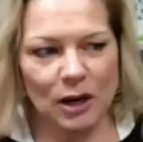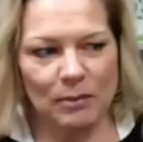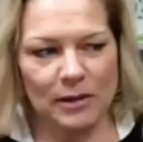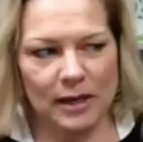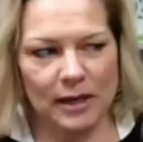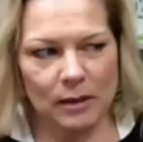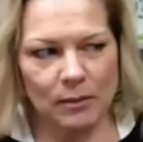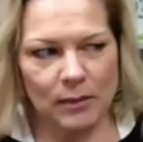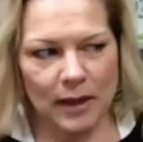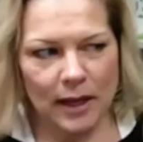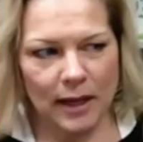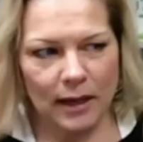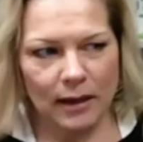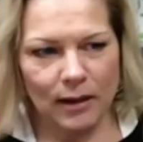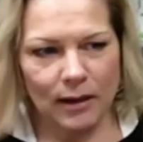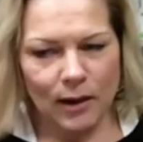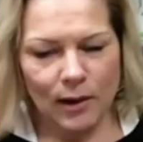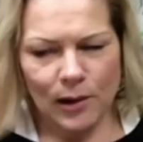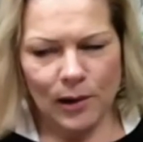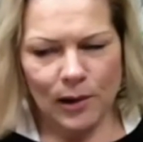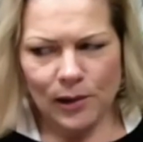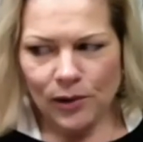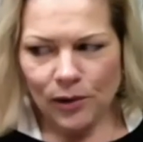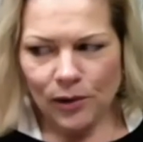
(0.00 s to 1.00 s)
And then I'm like,
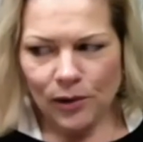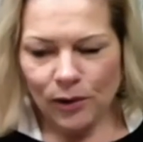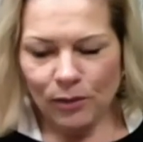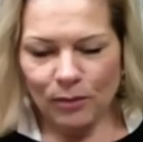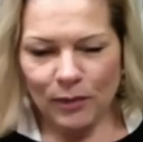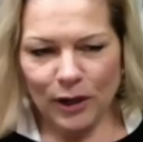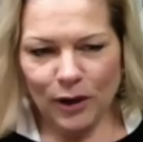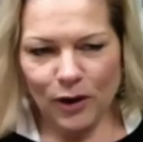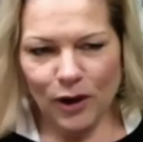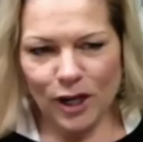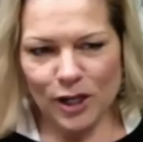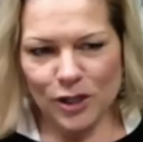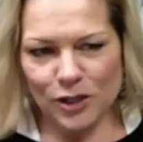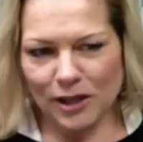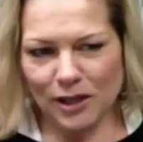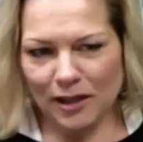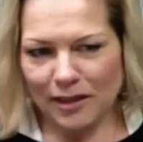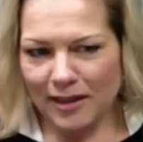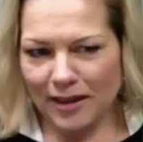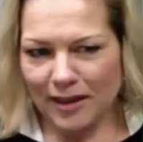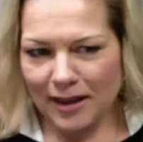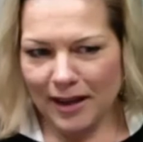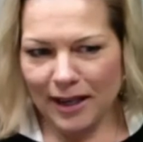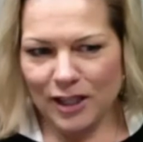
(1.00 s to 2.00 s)
oh my gosh, I
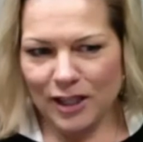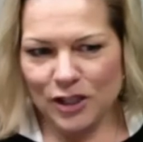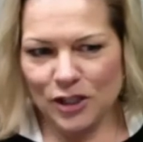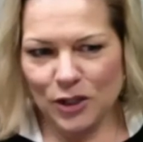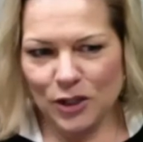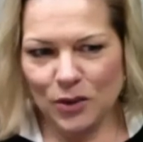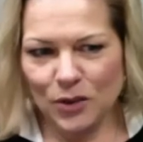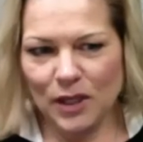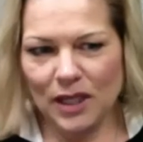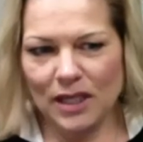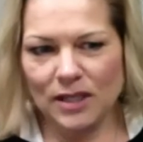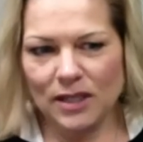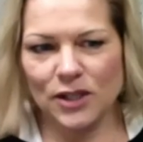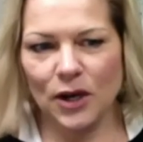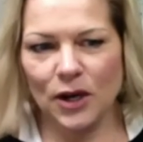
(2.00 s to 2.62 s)
think I can do this.